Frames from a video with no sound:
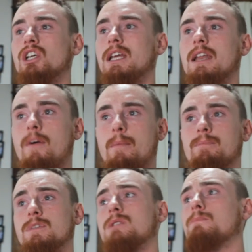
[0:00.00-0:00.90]
And if
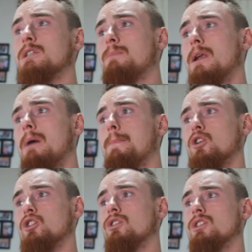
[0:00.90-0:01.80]
I'm spending my
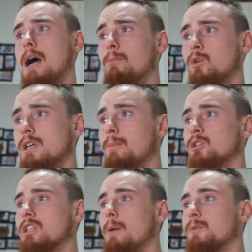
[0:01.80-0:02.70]
personal time, what's up,
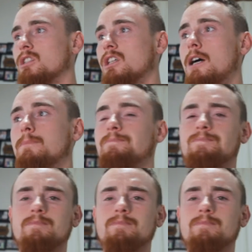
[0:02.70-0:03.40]
what's up, what's up?